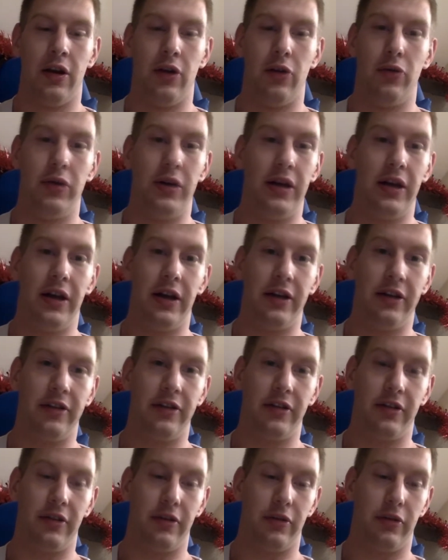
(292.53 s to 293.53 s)

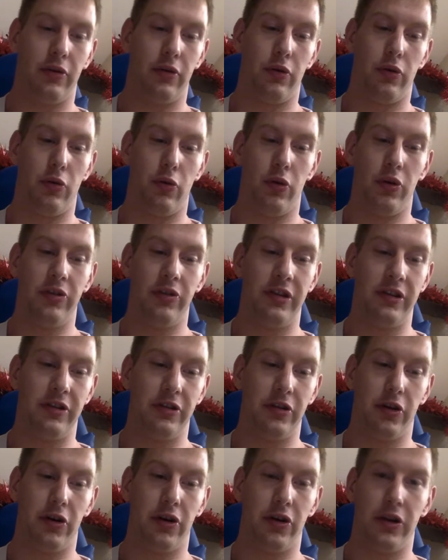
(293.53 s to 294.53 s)
realized once they
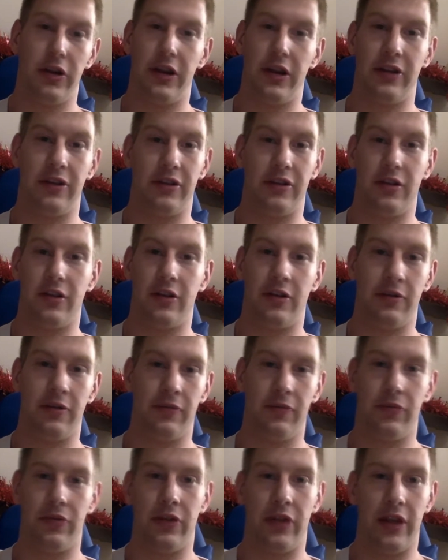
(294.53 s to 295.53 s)
started that
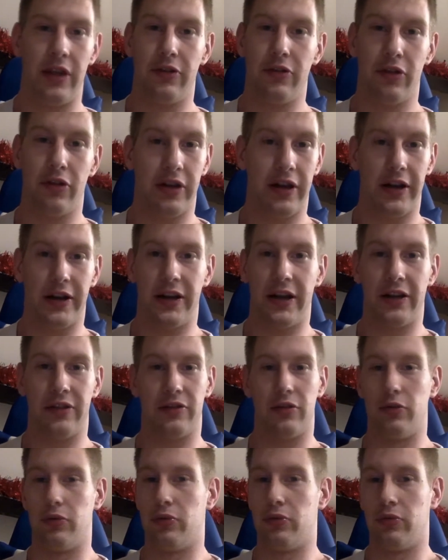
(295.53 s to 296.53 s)
it's not like that,
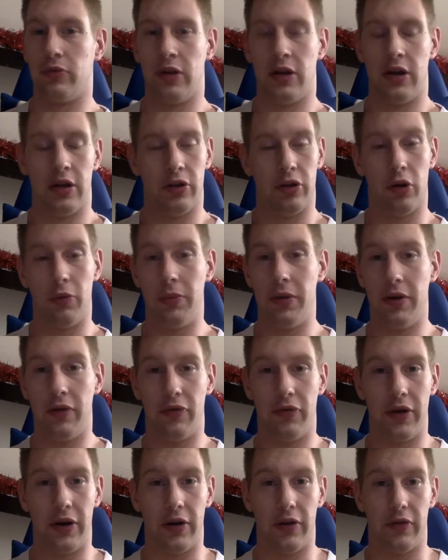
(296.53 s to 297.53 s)
so don't be
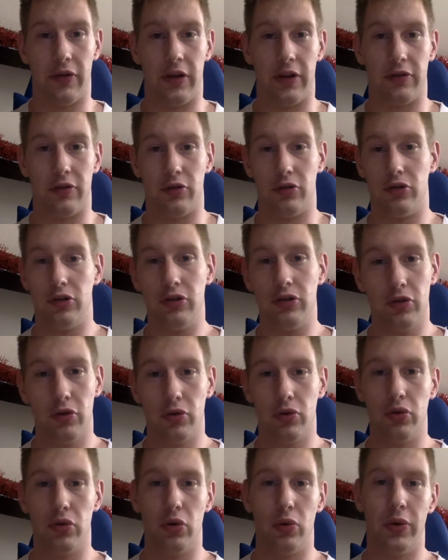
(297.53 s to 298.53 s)
afraid of that. So just go
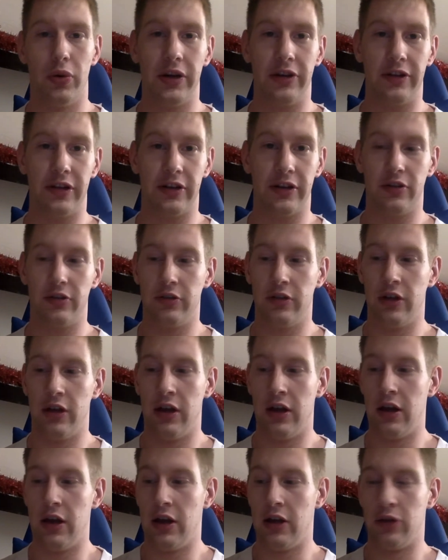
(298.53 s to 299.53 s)
to the weight section,
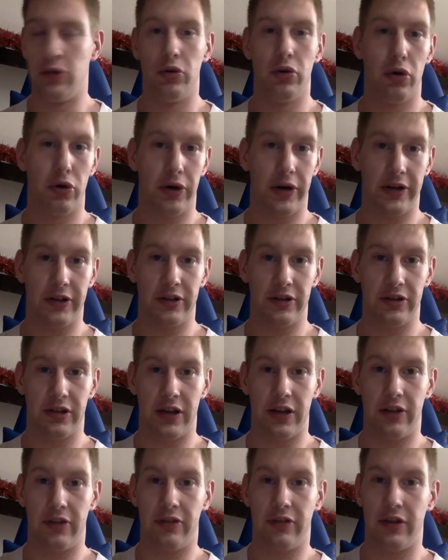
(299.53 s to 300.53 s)
do your
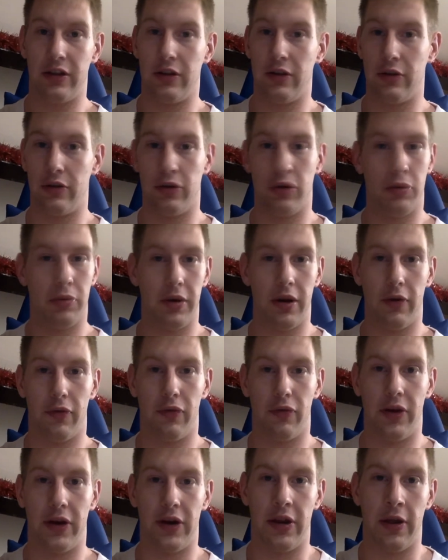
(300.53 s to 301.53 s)
exercises, and don't be
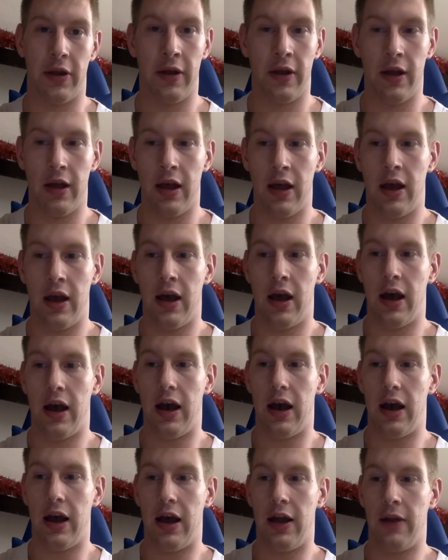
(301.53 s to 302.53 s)
afraid.
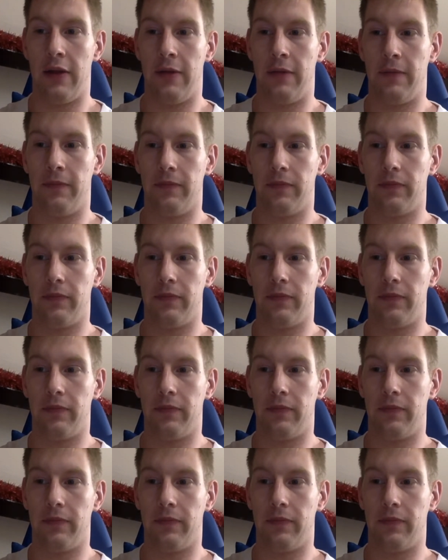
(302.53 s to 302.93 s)
And